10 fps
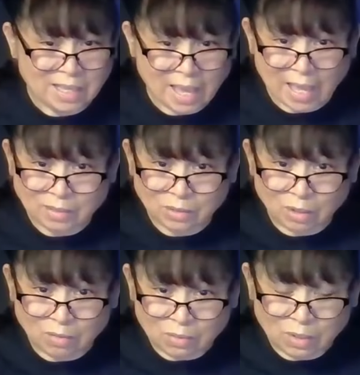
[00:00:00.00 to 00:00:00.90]
And
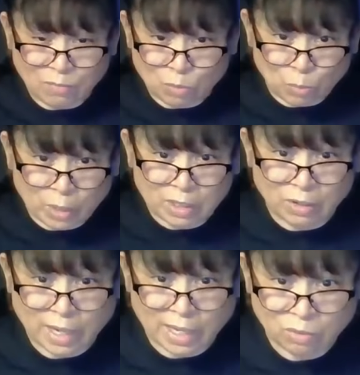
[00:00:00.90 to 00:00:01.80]
if you want to learn how to